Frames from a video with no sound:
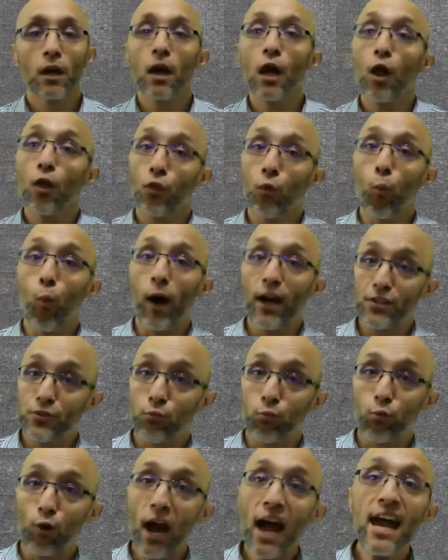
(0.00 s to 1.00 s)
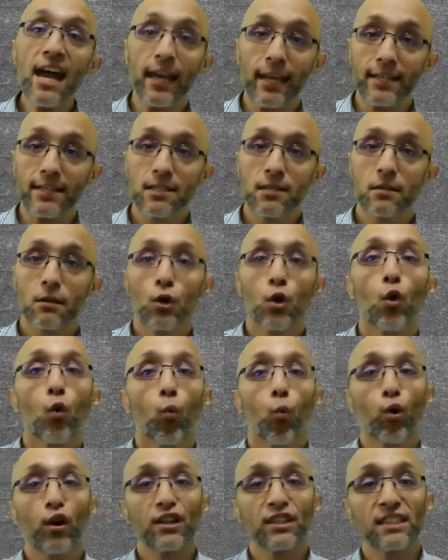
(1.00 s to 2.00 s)
The Watts riots
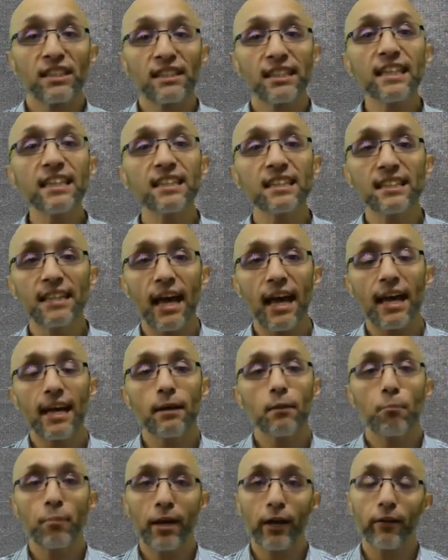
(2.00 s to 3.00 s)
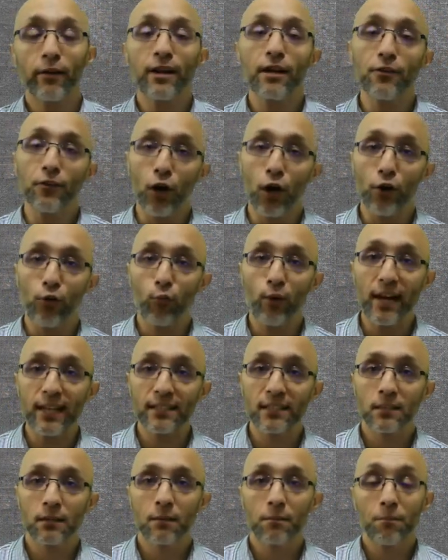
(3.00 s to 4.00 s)
were a six-day period of
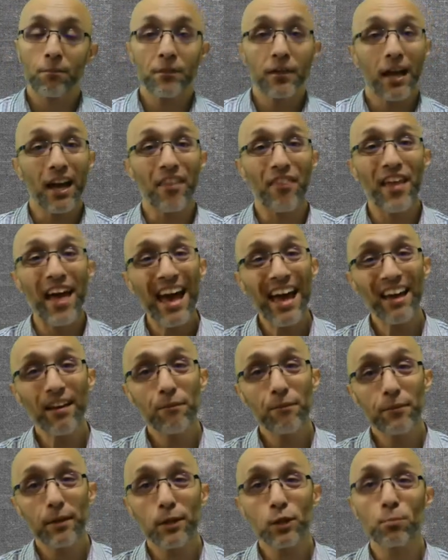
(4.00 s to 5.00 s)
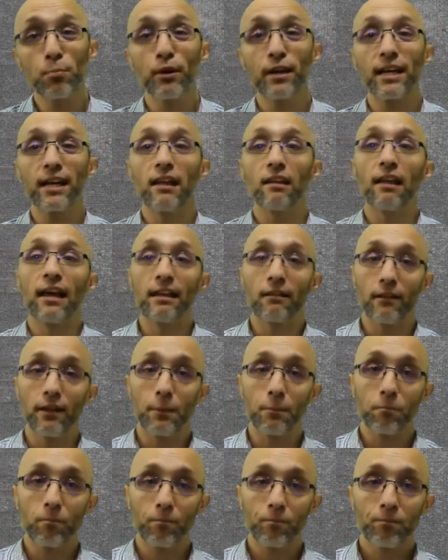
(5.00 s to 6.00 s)
unrest, and that is putting it lightly.
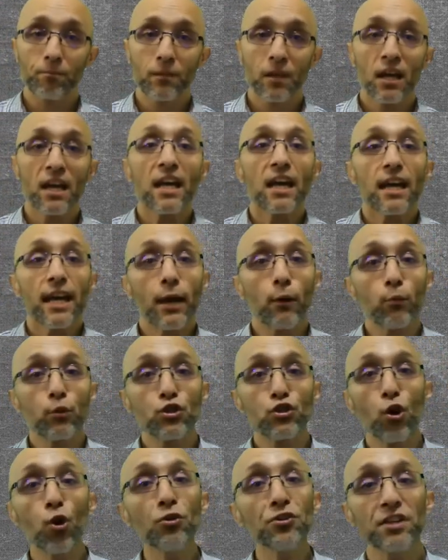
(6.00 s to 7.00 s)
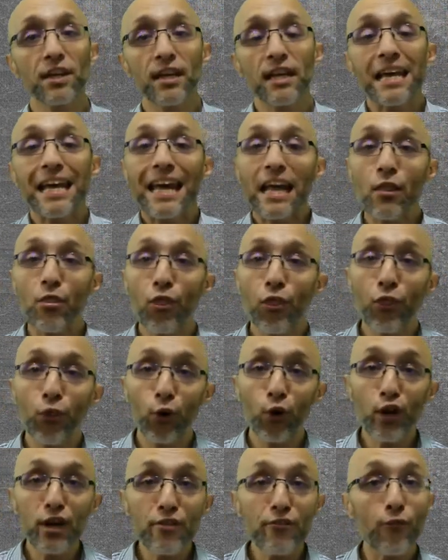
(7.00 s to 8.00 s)
It resulted in
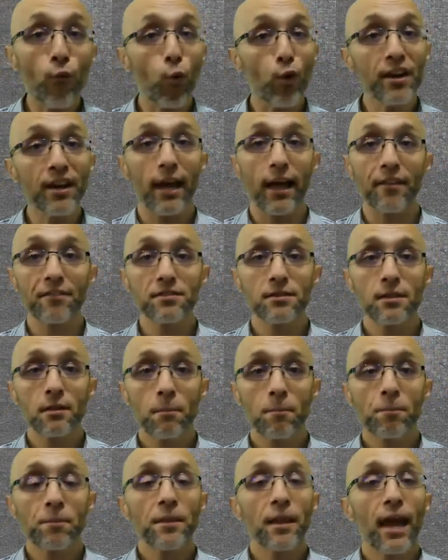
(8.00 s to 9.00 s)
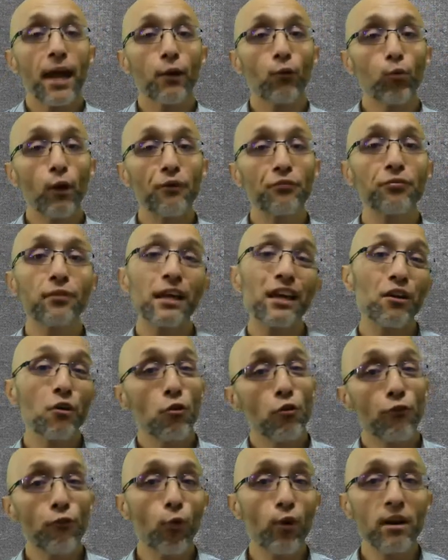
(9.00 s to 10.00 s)
34 deaths and roughly
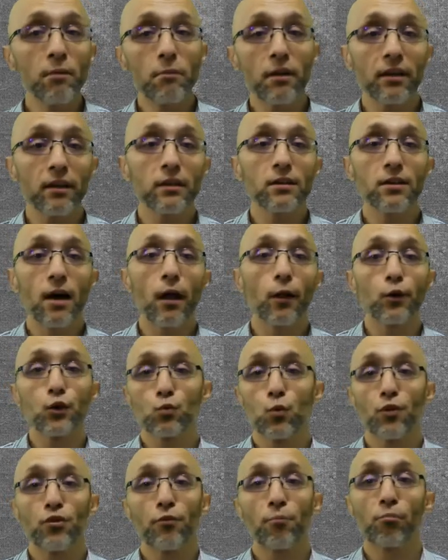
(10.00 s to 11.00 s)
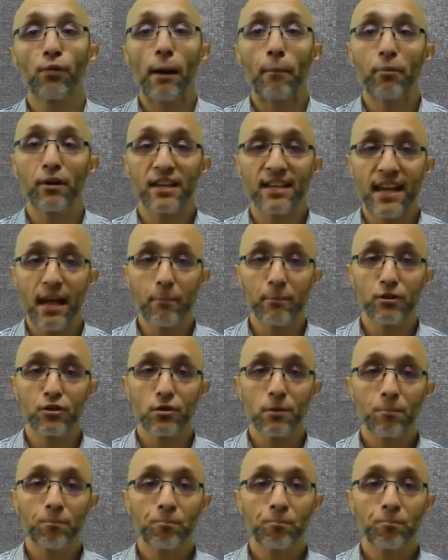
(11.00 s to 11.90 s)
$40 million worth of property damage.